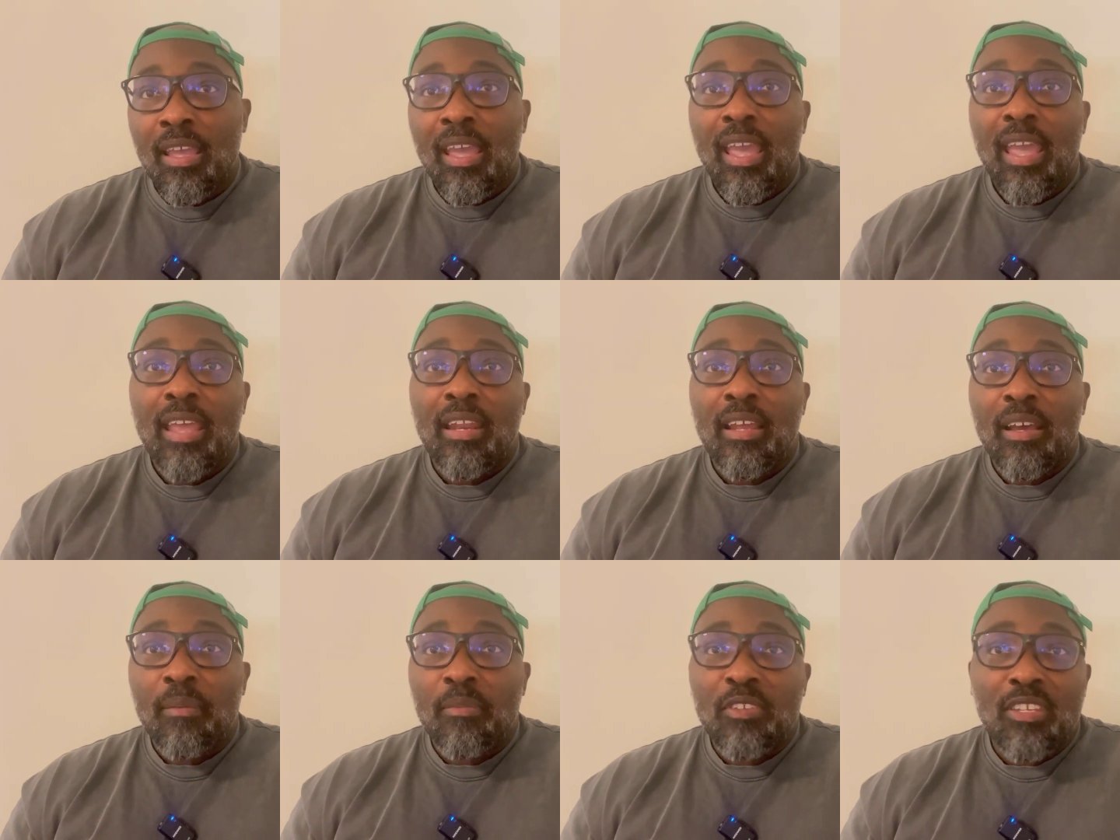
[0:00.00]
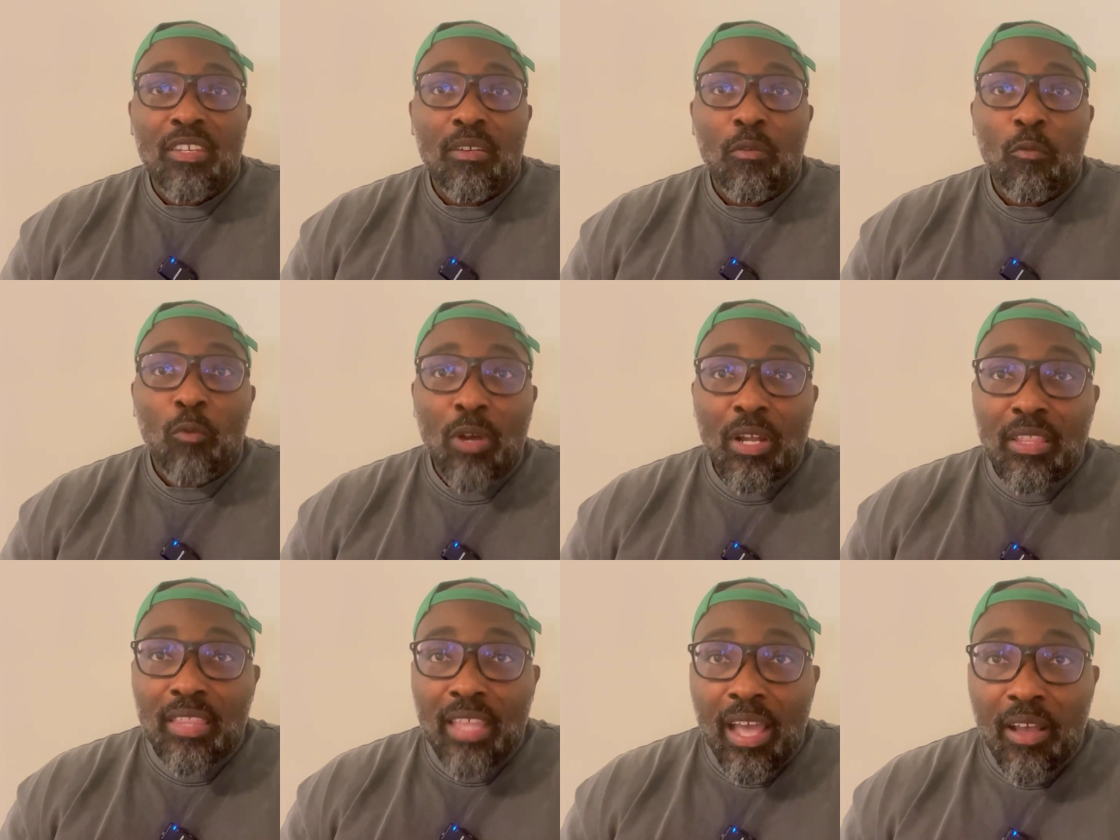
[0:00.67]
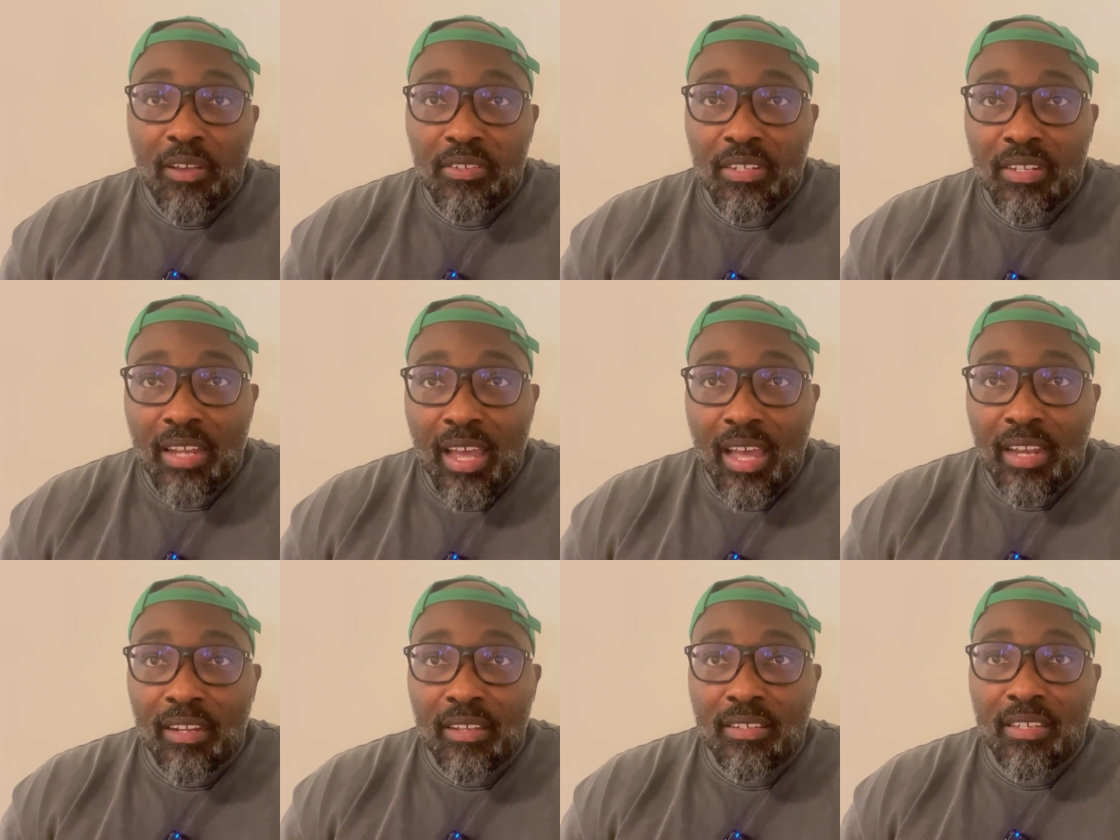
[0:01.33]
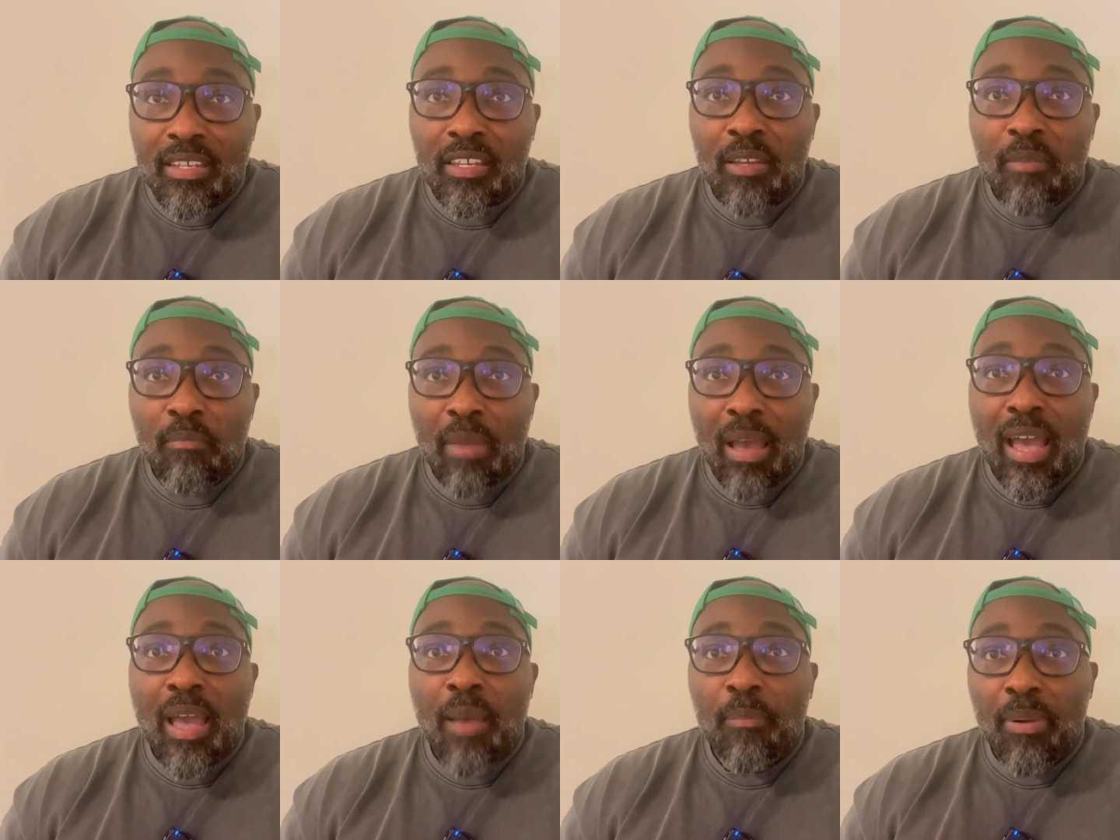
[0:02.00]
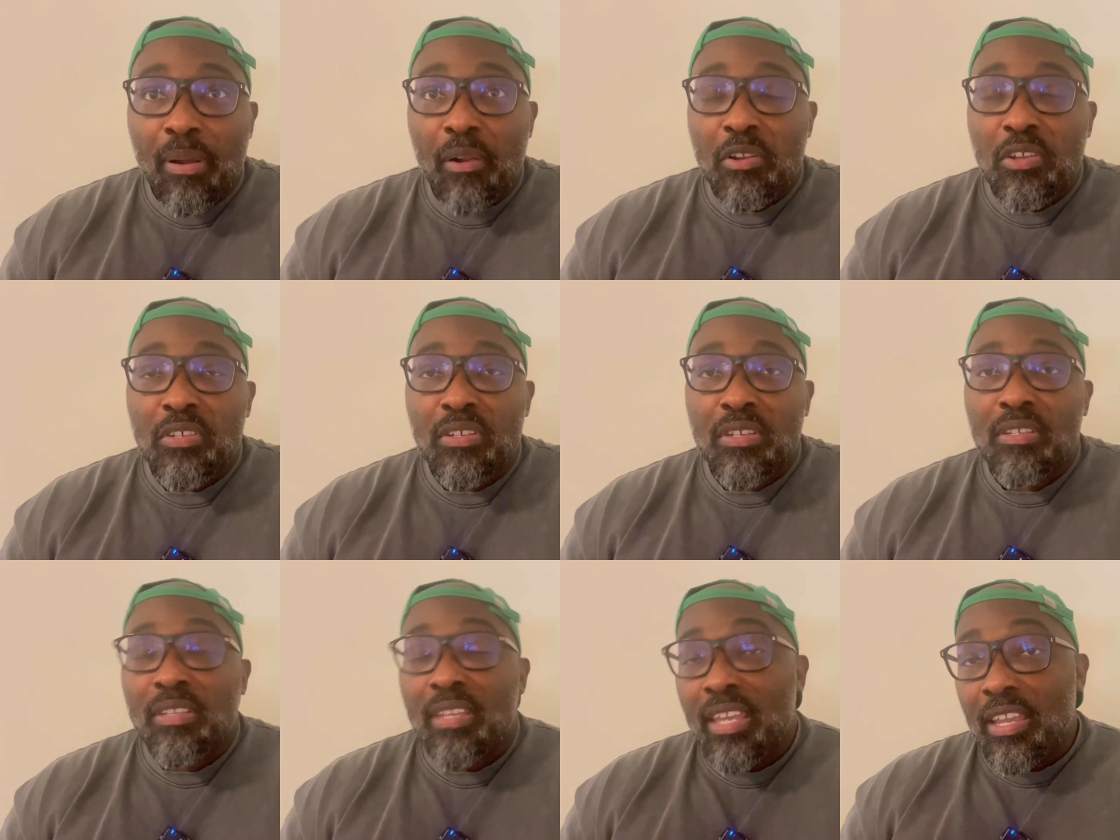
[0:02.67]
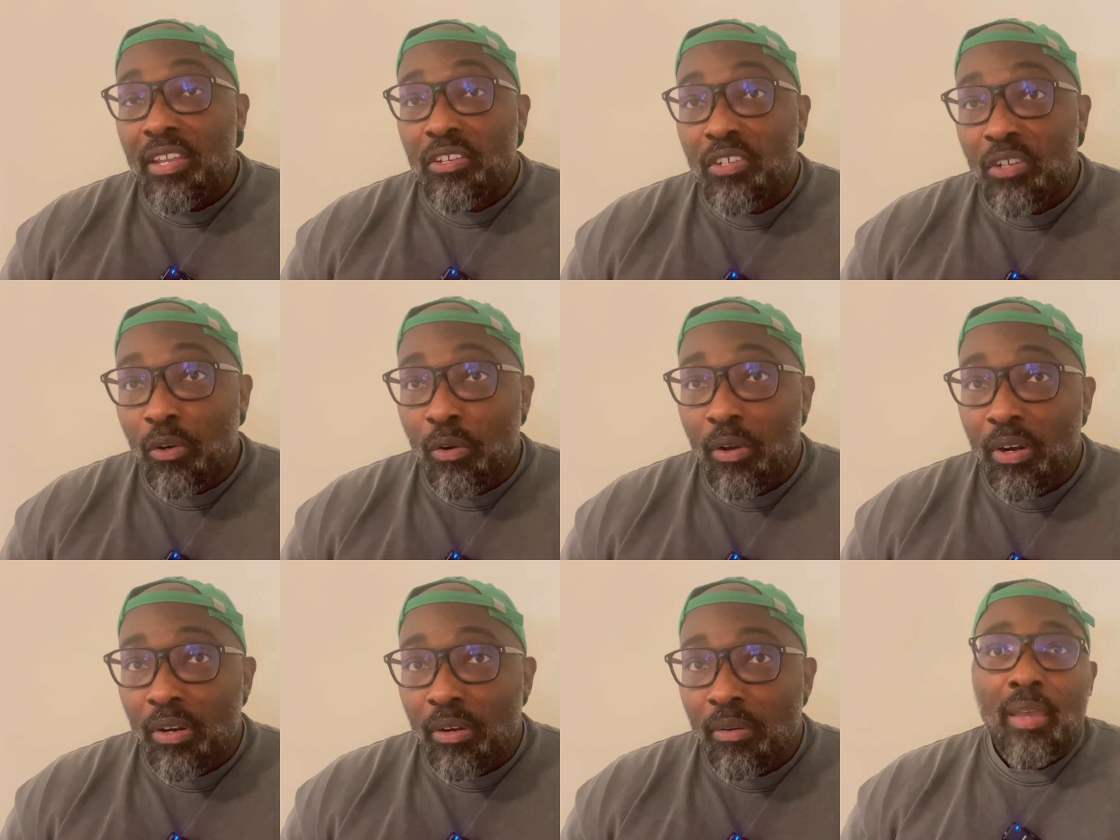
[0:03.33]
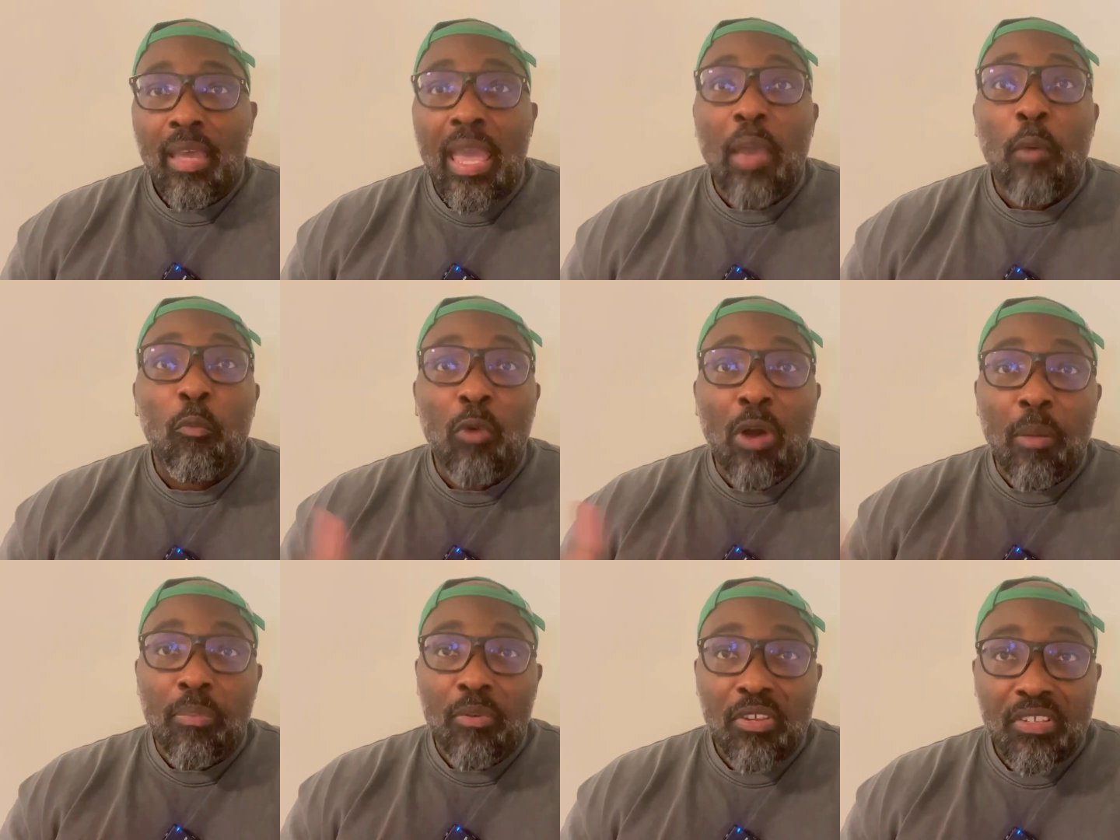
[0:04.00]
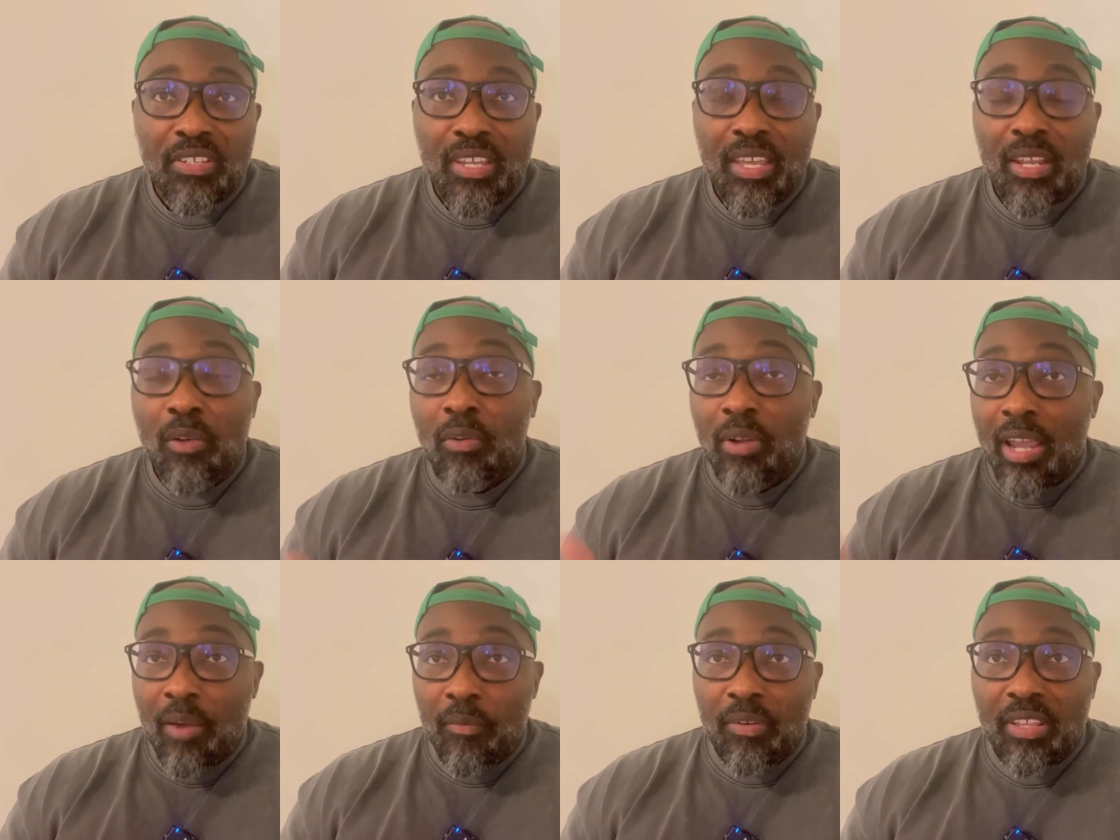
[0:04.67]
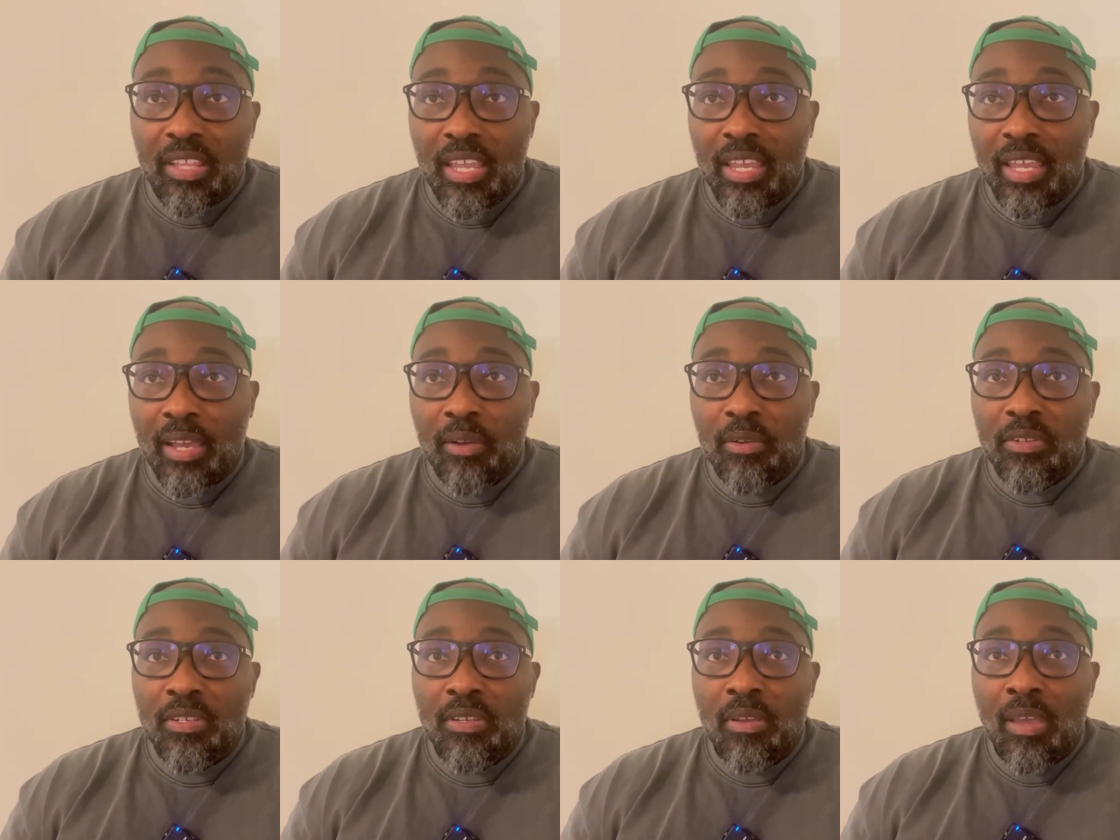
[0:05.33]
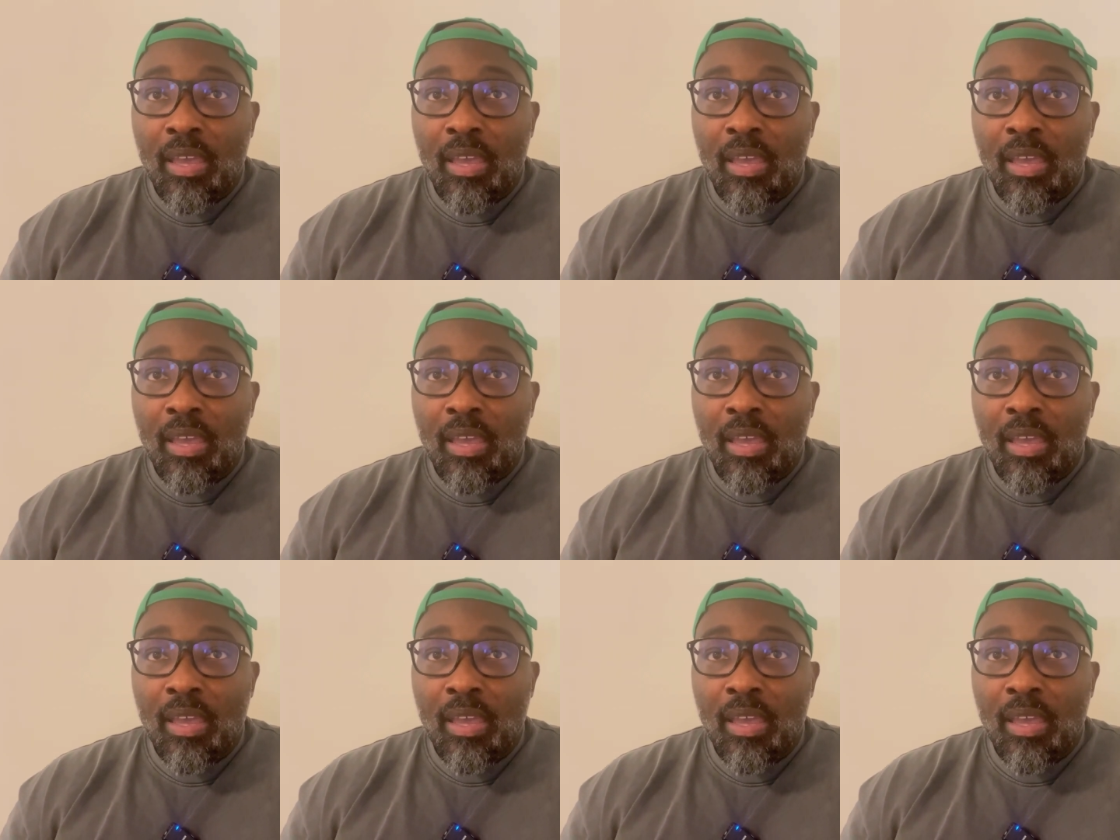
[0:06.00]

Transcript: and up to $1,000 in combined purchases each quarter and 1% on everything else.